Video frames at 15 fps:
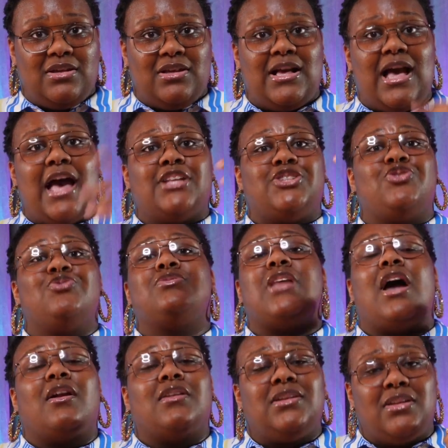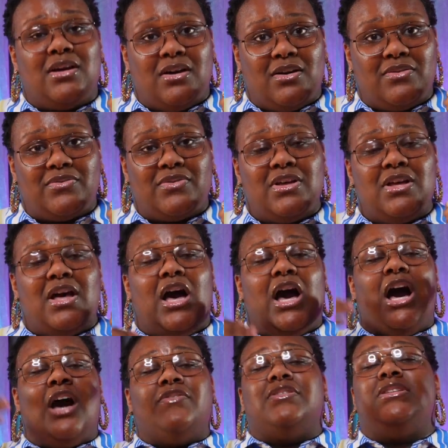God, you thought enough
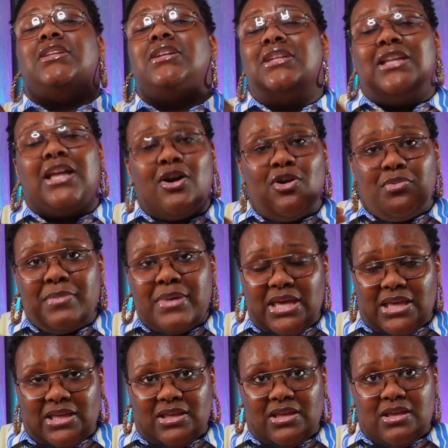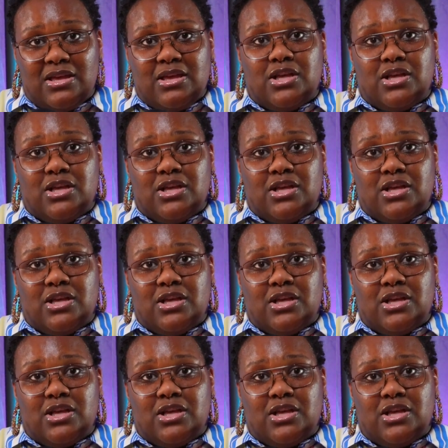of little old me